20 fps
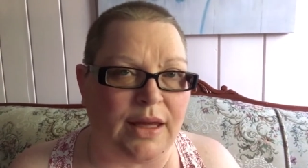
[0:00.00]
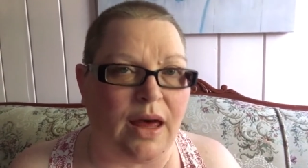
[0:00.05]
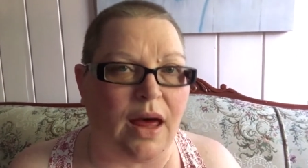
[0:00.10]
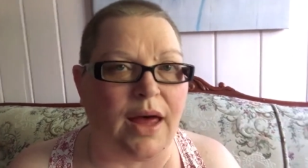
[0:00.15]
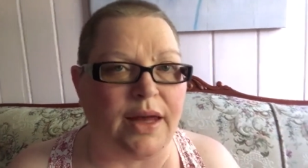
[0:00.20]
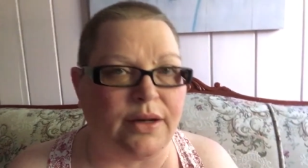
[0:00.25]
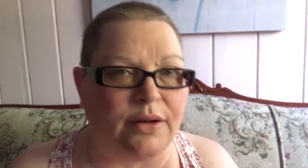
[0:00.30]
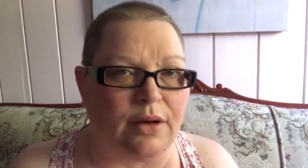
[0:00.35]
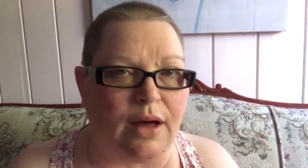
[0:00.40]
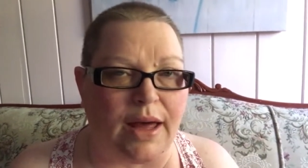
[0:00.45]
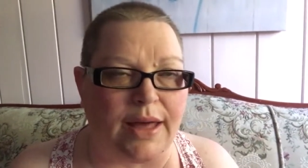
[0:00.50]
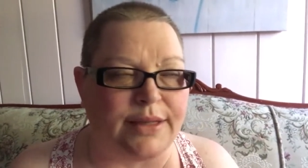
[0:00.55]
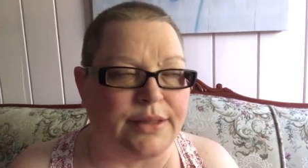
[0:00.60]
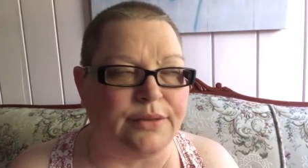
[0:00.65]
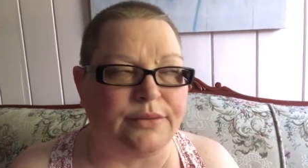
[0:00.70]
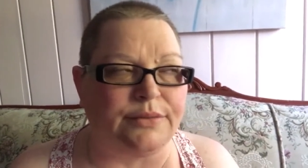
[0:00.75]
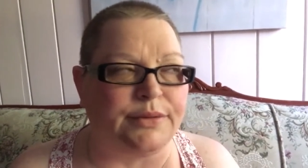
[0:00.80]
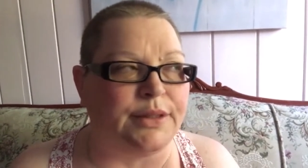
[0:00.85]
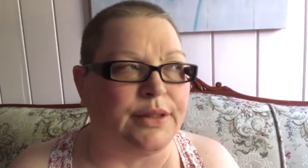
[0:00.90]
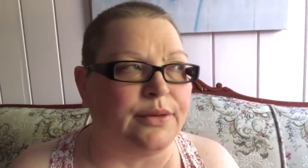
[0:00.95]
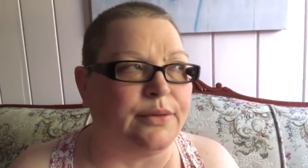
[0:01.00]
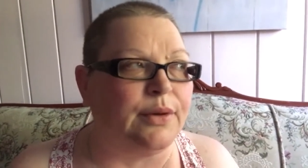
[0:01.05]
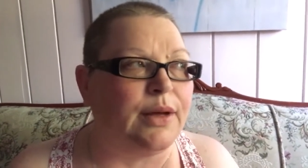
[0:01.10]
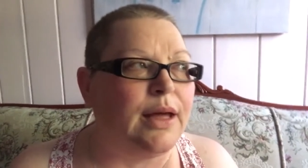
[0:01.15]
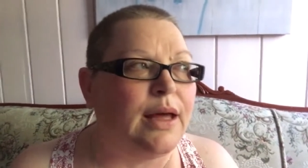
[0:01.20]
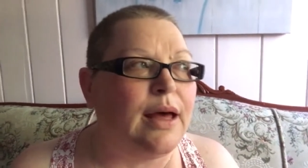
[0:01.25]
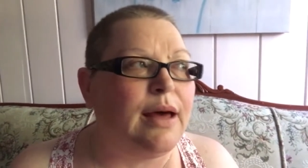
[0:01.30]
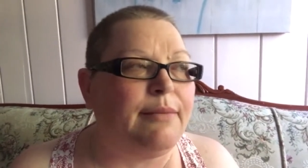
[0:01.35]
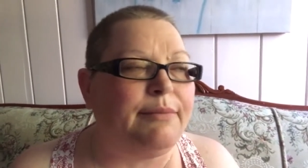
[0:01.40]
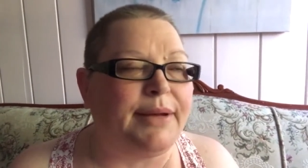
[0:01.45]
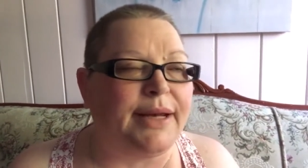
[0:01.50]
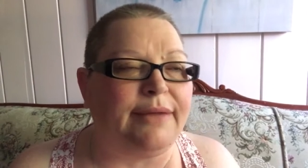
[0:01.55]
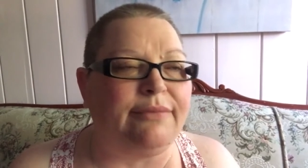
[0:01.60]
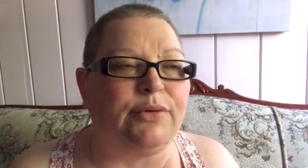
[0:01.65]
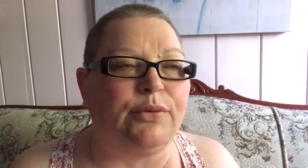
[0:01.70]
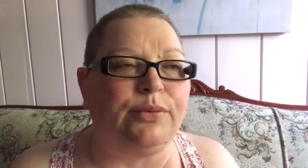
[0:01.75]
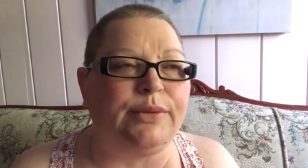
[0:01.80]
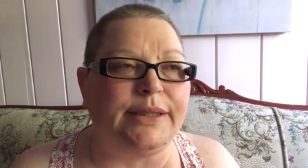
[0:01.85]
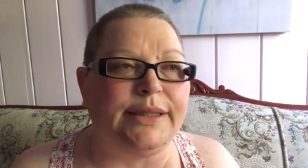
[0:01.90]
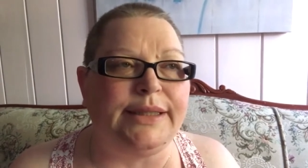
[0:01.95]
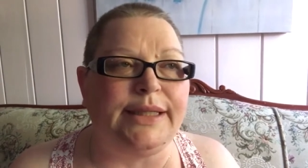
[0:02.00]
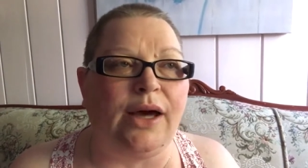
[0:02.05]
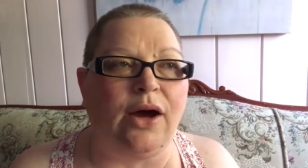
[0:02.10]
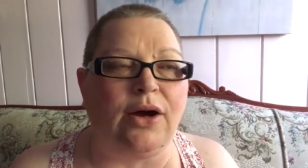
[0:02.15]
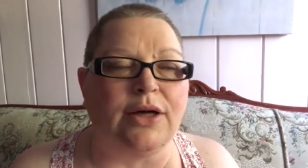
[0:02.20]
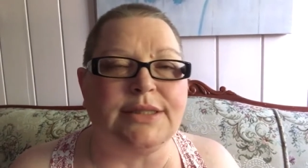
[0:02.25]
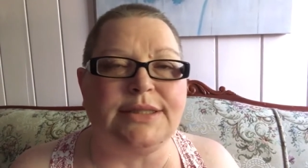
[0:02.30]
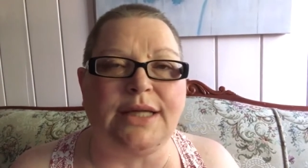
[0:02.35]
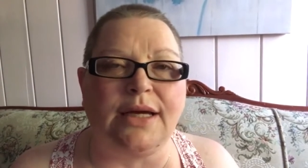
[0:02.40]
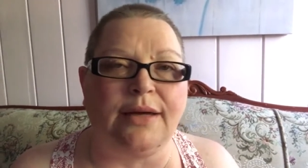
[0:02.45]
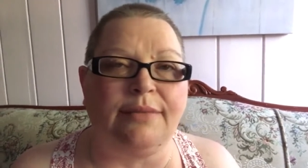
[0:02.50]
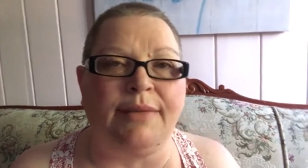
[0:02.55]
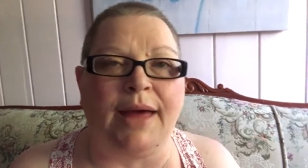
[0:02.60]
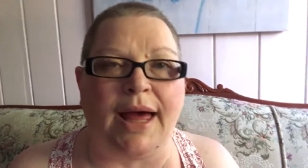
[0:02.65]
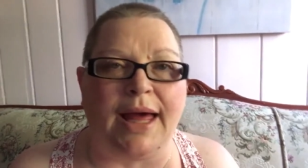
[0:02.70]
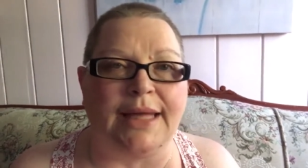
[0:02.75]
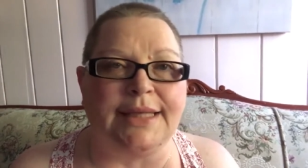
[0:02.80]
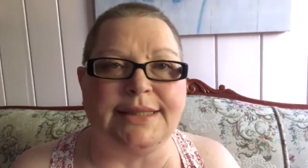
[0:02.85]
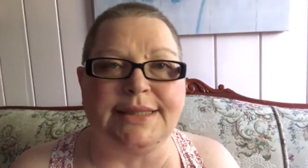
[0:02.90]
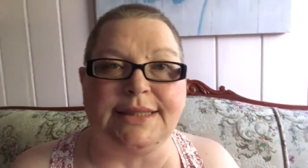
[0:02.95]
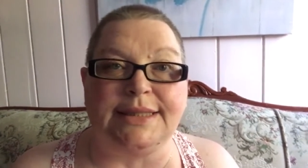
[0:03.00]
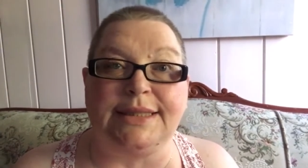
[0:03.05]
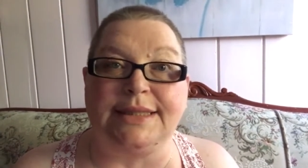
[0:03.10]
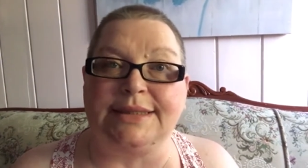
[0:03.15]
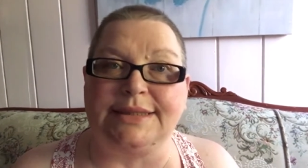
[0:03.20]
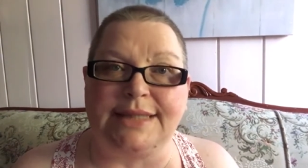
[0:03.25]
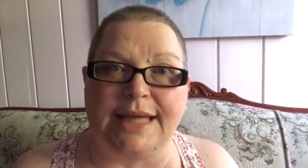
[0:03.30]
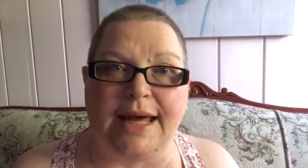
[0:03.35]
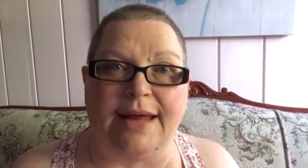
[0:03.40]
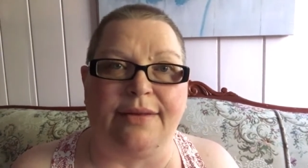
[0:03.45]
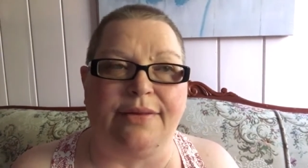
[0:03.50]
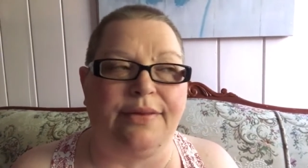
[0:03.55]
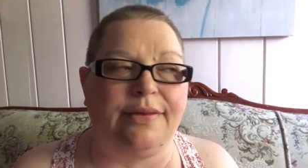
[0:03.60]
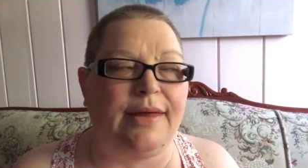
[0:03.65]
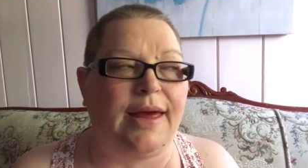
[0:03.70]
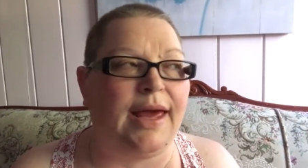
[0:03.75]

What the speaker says: I don't know, but I have a really hard time handling death,